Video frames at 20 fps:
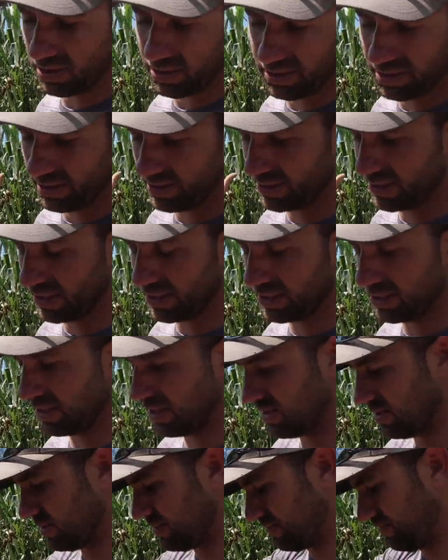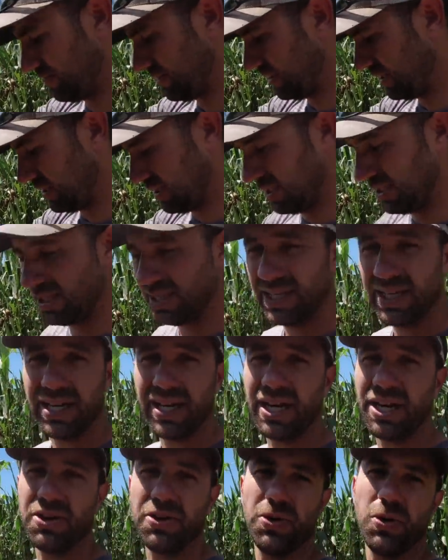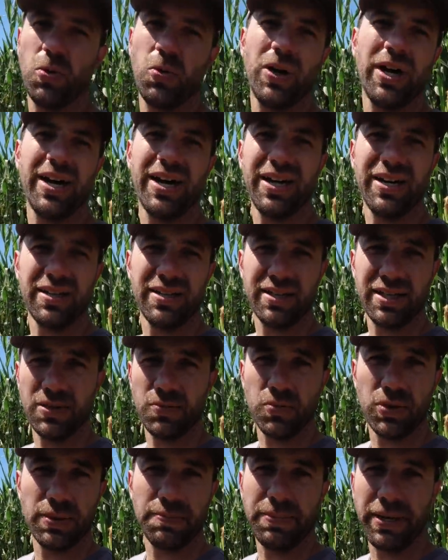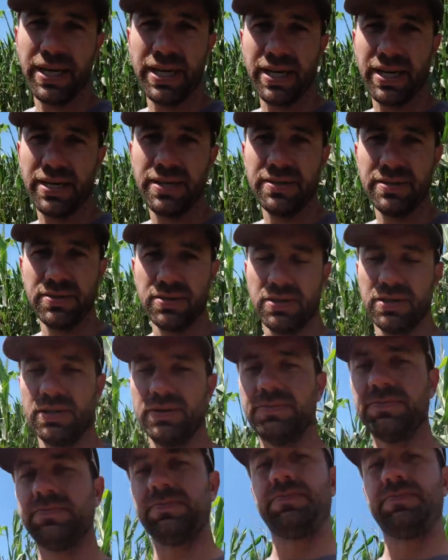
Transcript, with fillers: called Insectigator, I don't know why it went bad, or